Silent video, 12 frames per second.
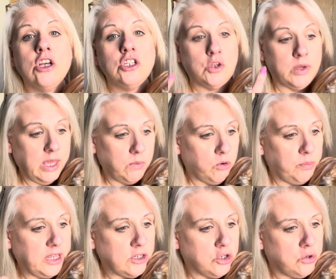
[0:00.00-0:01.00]
So he will
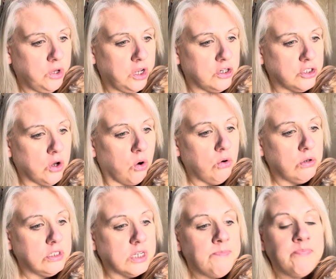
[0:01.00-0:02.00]
be two years
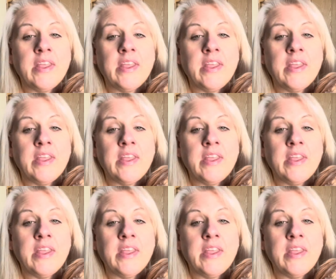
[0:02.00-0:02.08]
old.